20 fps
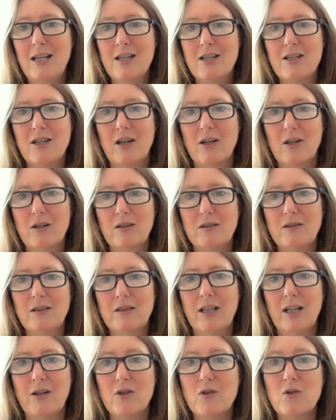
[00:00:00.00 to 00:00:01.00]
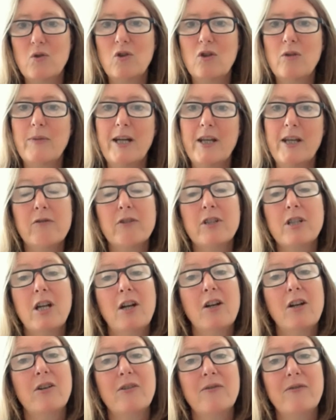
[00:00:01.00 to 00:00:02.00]
So, you know, it's all about the
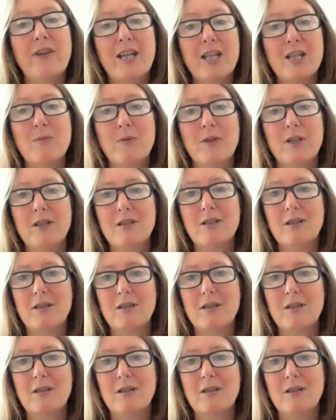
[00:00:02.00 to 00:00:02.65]
return on investment.